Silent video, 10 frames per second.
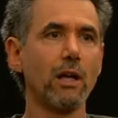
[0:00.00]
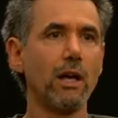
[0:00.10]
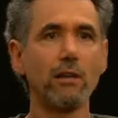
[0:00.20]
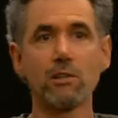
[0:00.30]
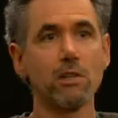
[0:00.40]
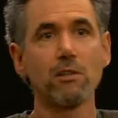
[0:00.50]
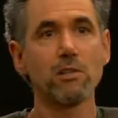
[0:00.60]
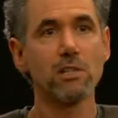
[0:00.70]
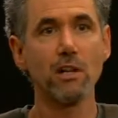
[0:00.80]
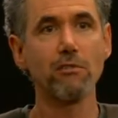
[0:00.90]
And there's other
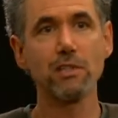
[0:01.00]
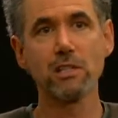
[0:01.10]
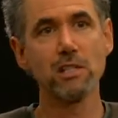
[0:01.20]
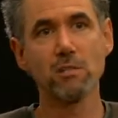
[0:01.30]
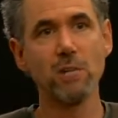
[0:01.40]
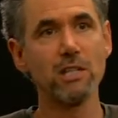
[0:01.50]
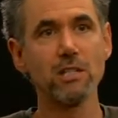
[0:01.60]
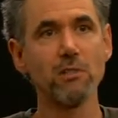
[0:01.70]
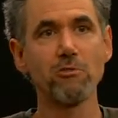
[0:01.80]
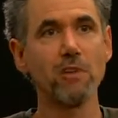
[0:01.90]
stuff that's
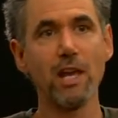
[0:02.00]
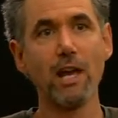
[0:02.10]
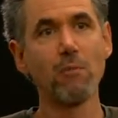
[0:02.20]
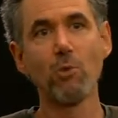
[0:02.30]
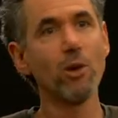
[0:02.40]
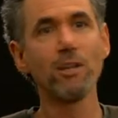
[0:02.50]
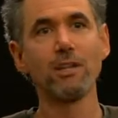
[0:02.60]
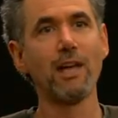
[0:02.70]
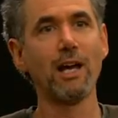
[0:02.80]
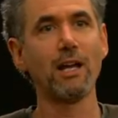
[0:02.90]
expensive, and more
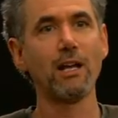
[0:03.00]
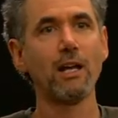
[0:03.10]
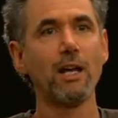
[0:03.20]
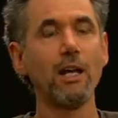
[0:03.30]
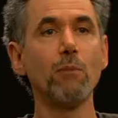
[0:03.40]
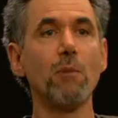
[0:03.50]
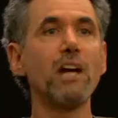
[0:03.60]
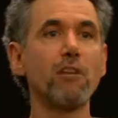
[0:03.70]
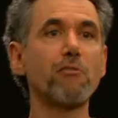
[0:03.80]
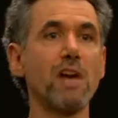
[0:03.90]
than that, it
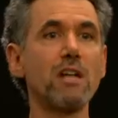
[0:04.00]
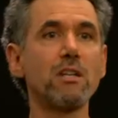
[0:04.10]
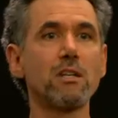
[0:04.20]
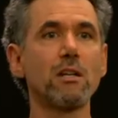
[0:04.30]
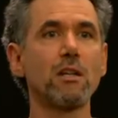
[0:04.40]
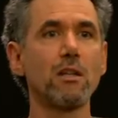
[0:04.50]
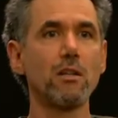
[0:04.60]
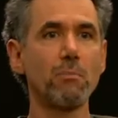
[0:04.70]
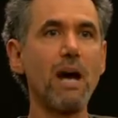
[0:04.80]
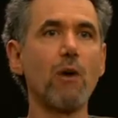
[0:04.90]
might offend
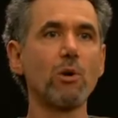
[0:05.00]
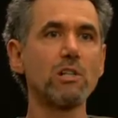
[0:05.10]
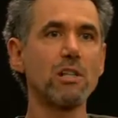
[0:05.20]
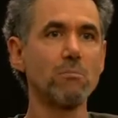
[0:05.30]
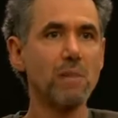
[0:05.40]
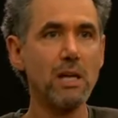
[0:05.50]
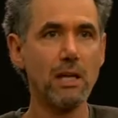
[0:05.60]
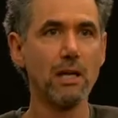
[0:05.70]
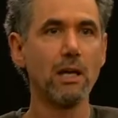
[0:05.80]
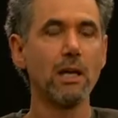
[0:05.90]
the powers that be.